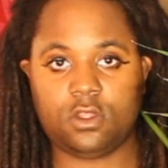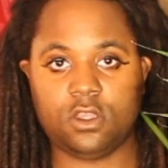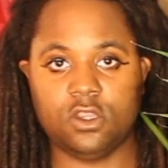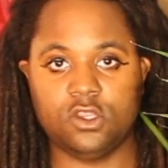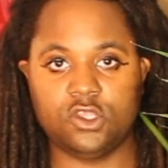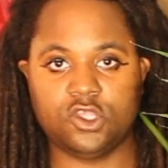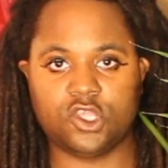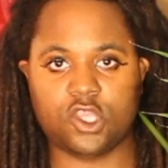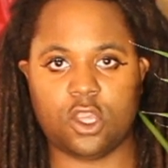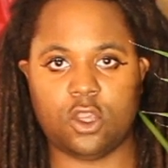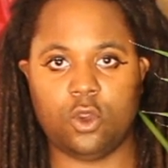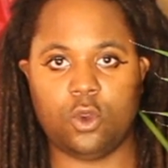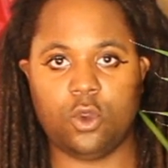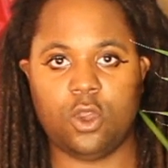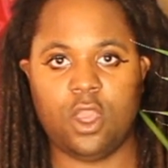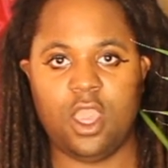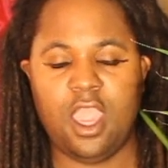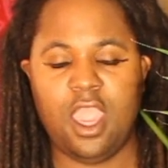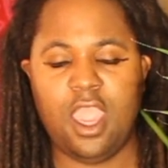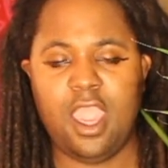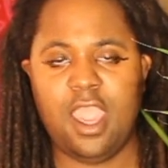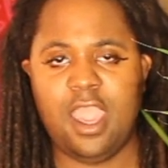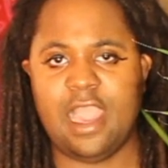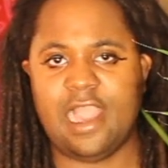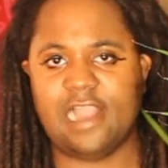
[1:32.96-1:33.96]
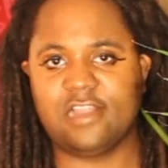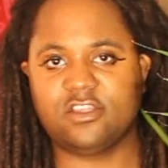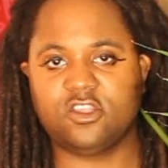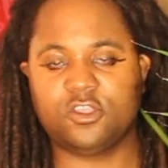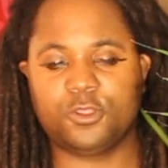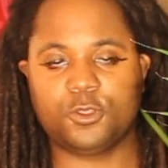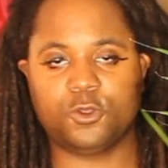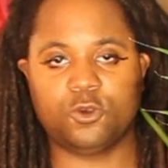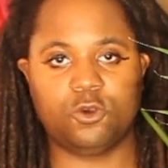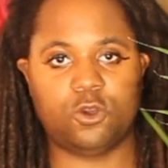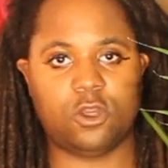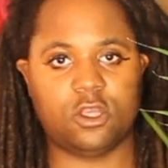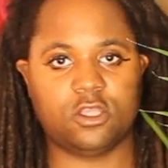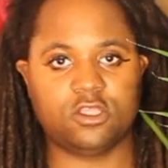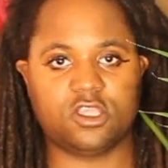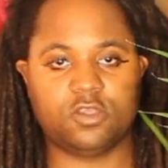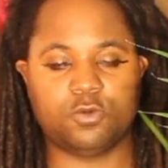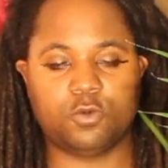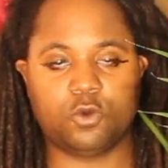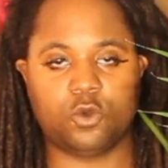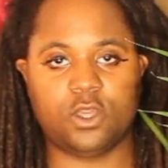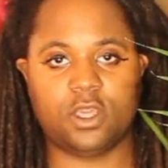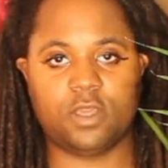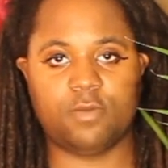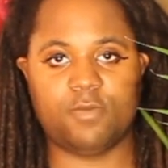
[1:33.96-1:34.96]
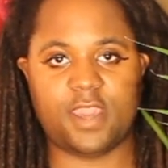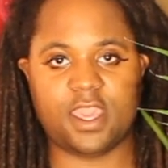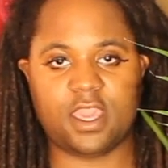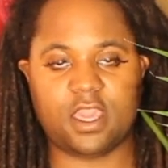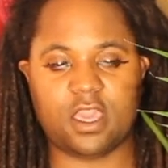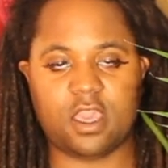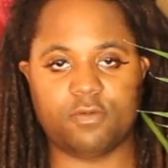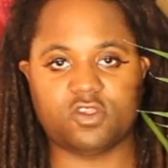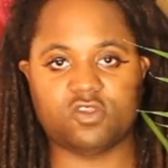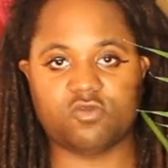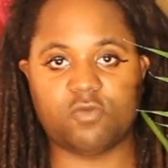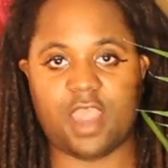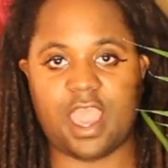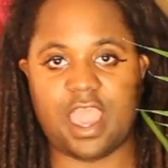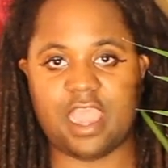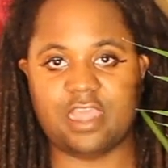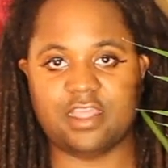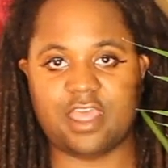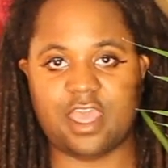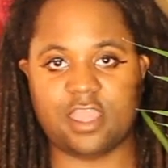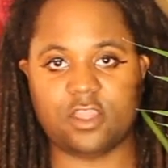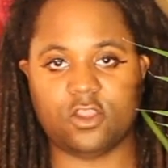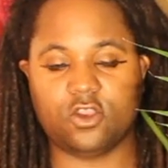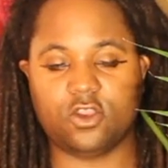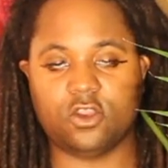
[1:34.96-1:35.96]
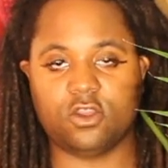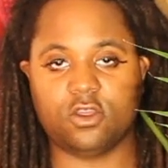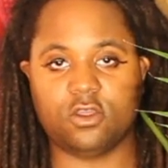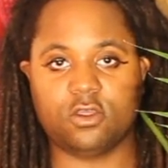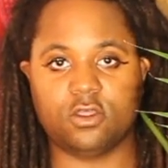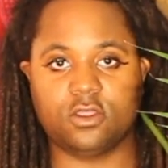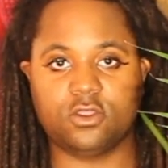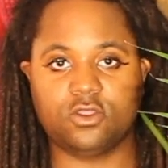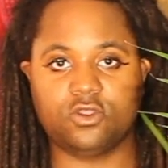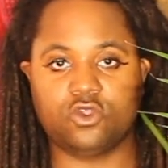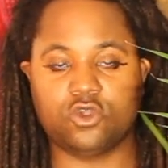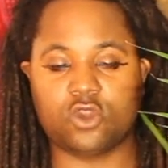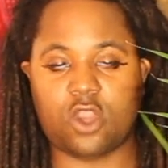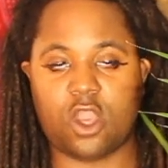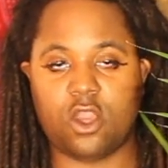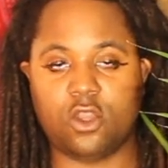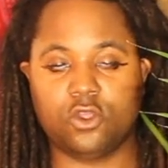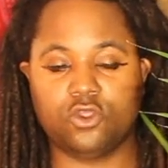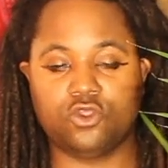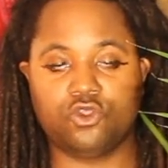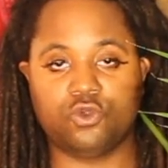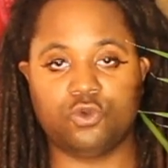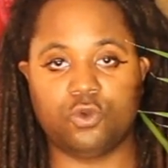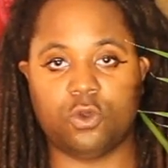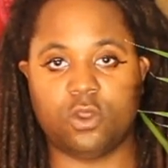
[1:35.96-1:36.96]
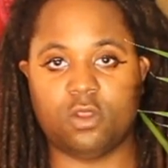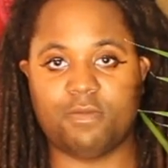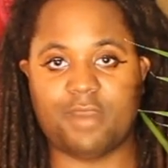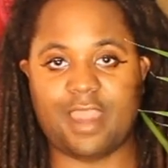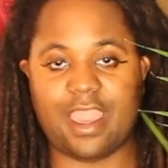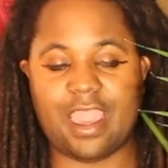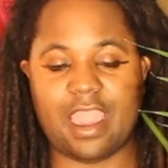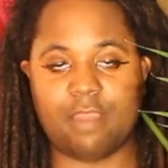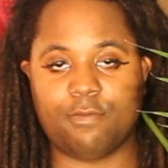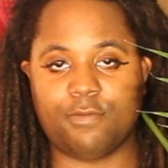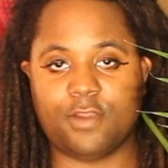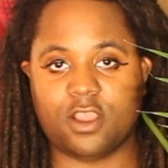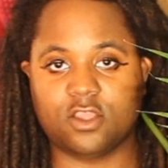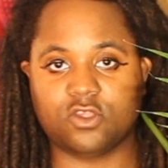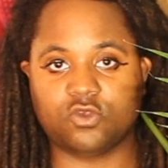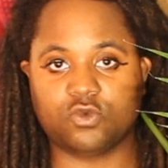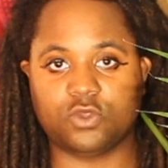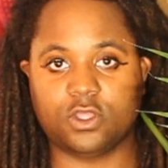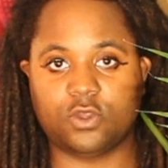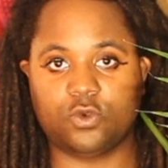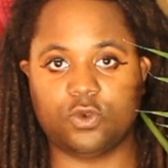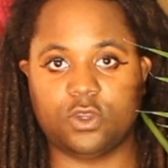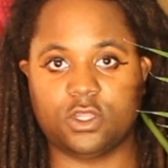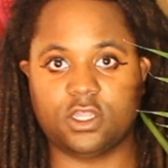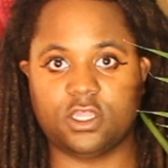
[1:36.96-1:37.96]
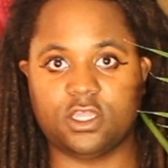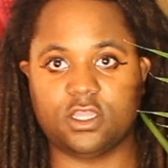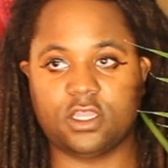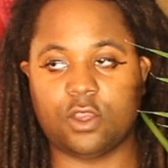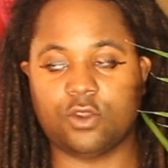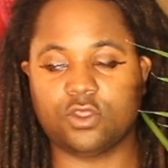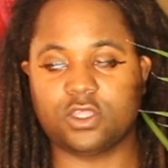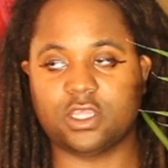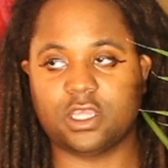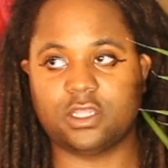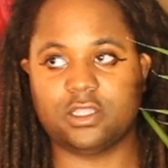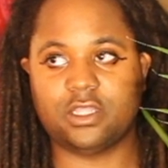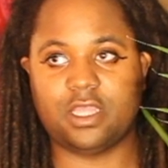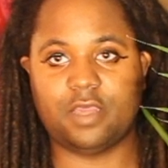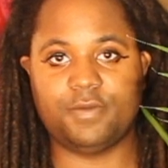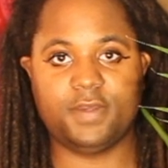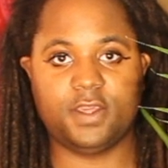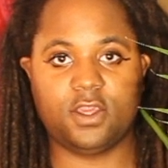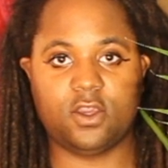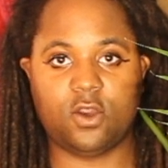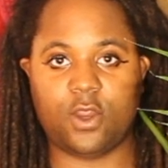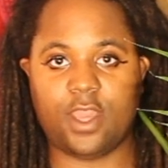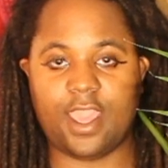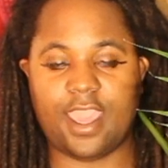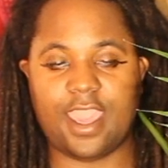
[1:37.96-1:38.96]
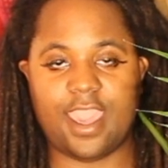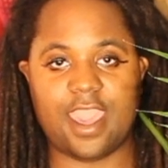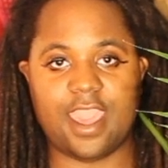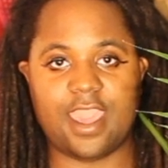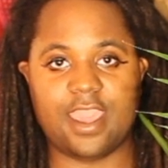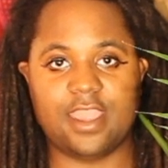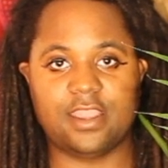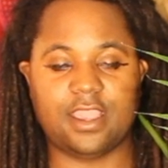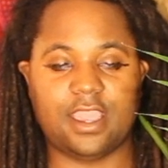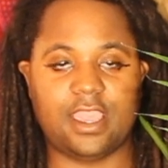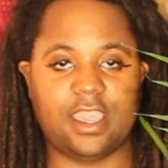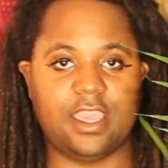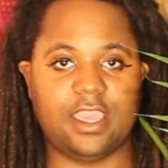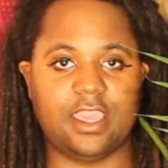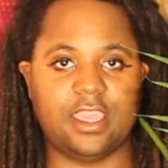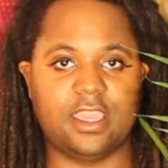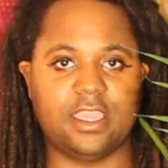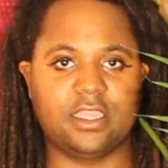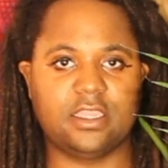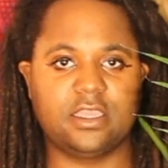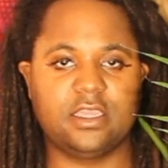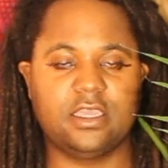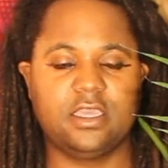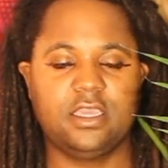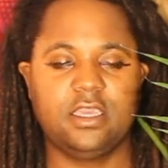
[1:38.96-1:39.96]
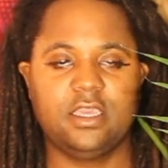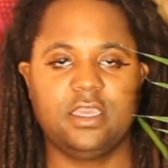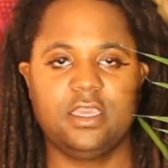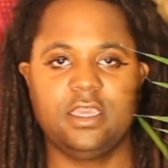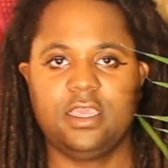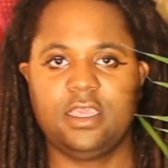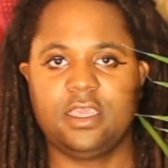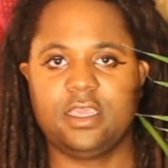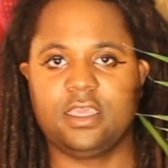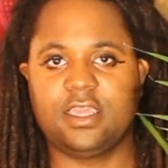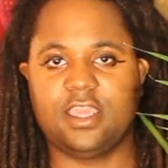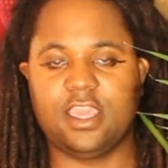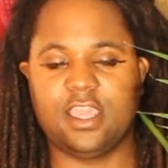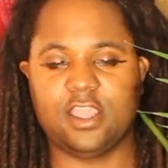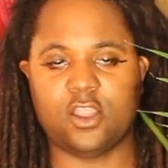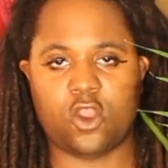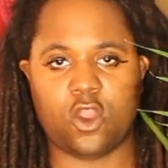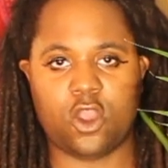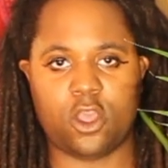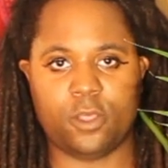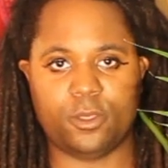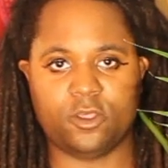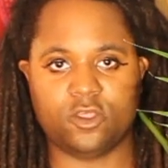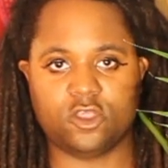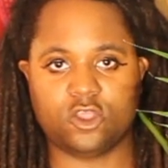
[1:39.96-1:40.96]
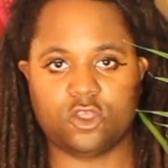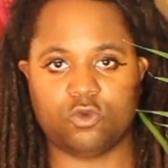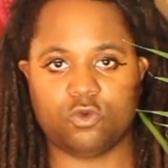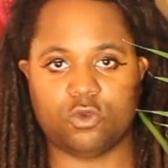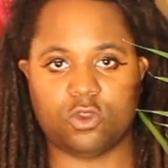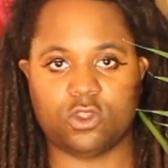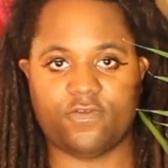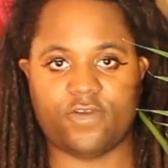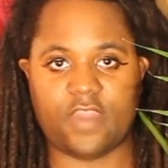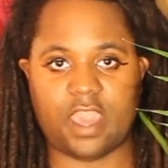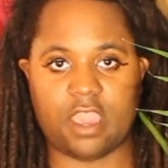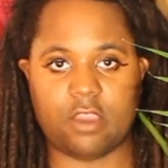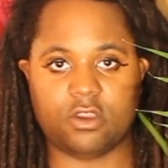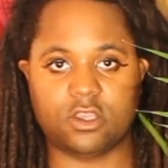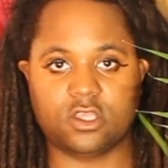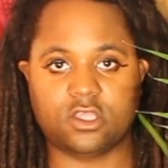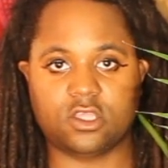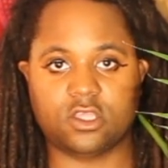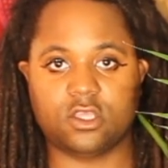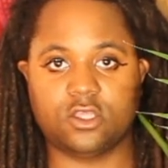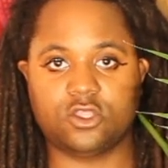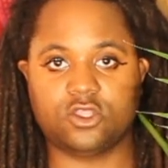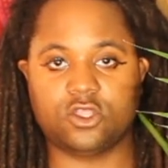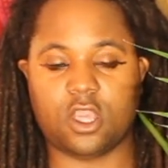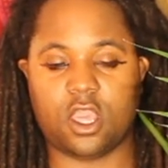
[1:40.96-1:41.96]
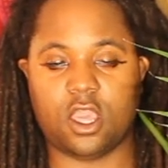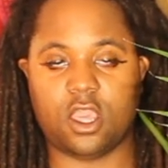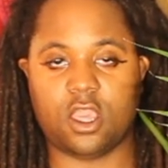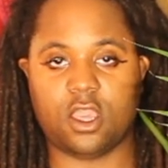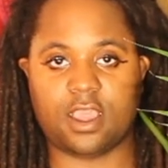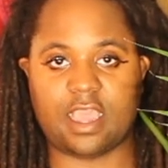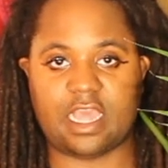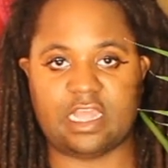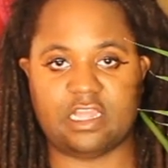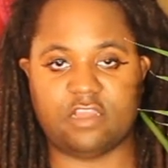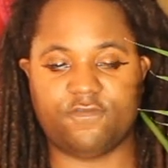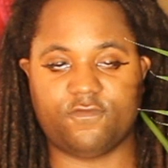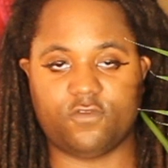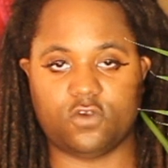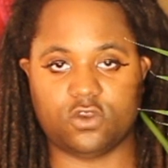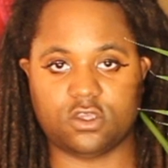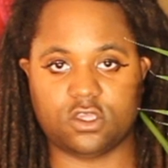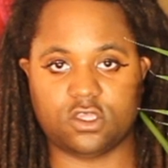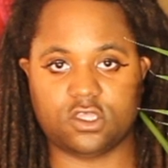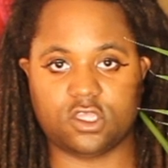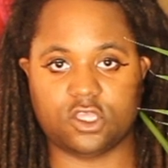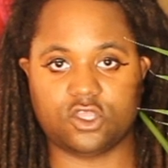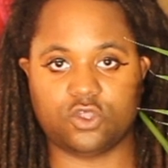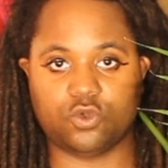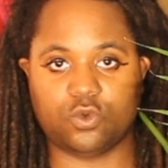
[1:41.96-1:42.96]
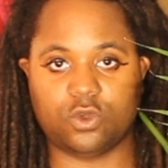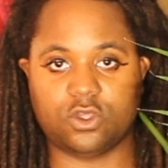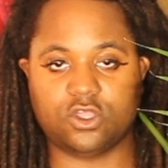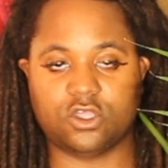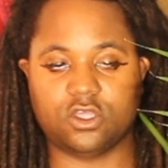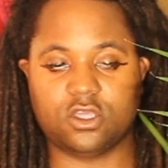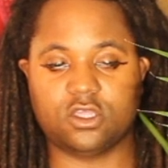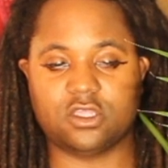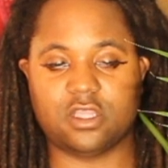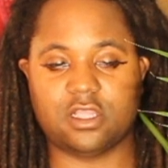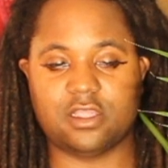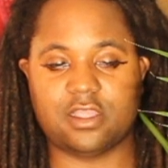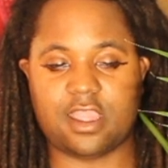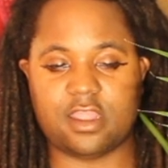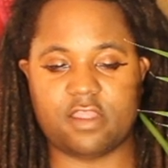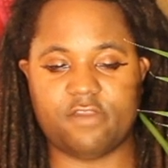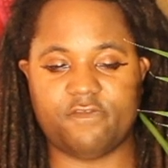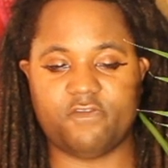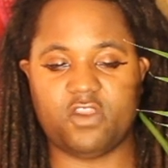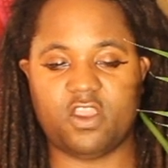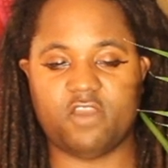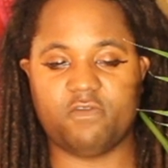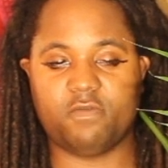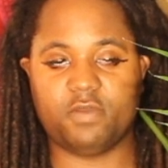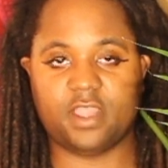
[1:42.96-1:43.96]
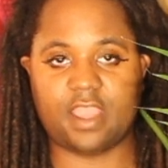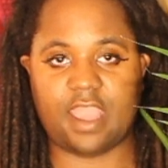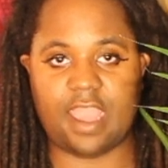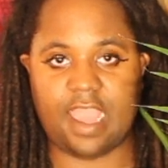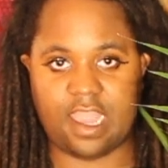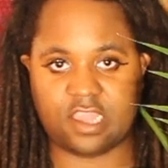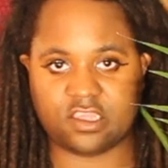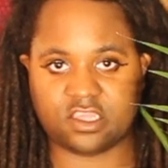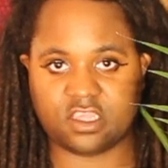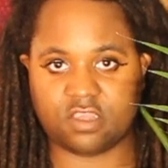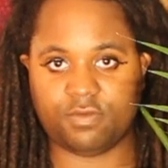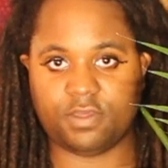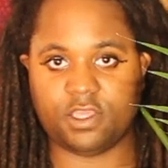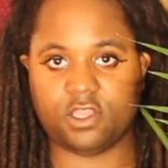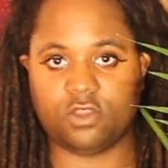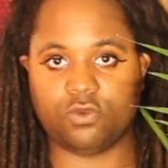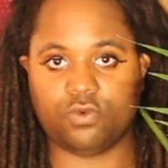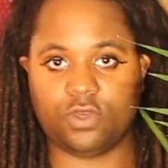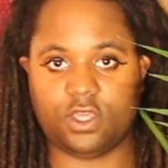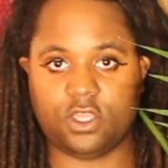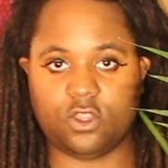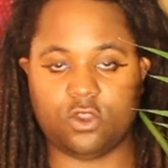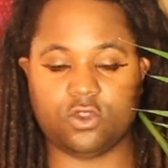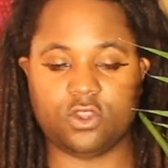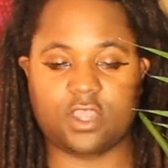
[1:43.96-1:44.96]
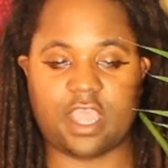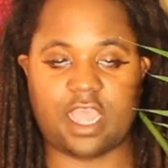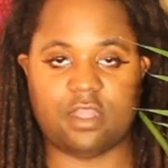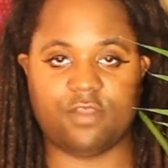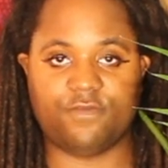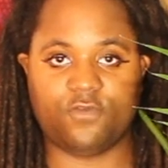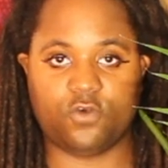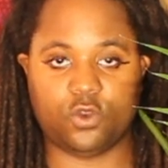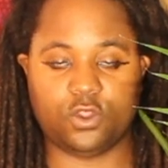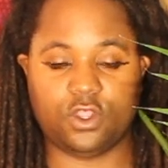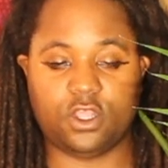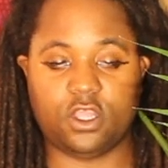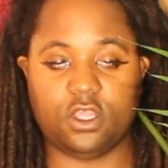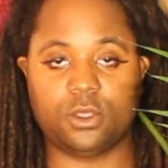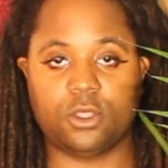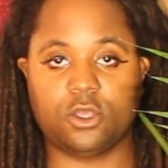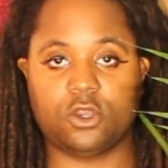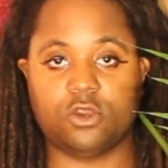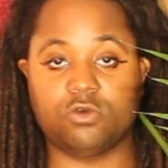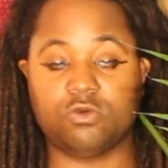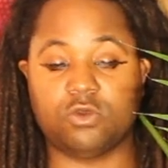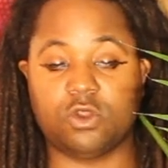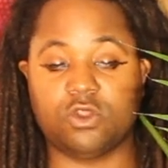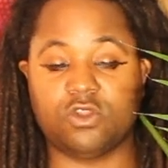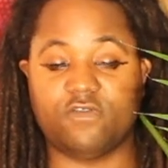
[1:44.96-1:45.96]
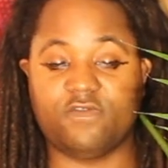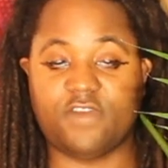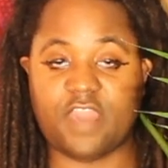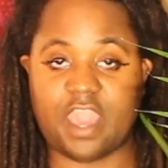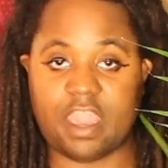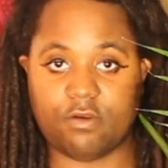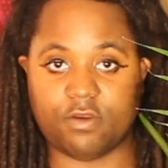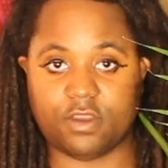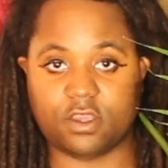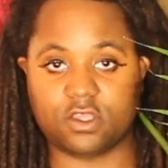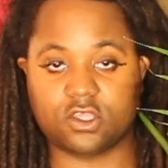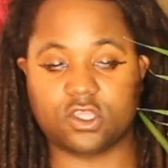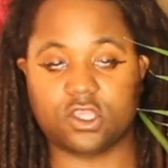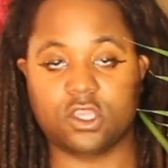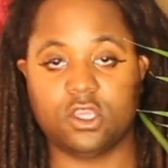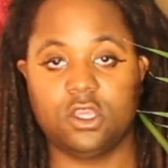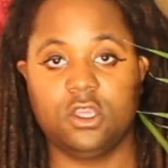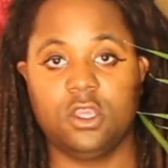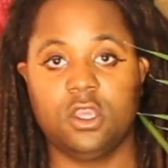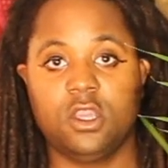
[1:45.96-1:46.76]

So I just threw on some quick makeup, some eyeliner, draw, drew on my eyebrows really quickly, and I was like, let me go ahead and get on this coronavirus uh, California situation, because a lot of you have been asking me to read on California and the coronavirus.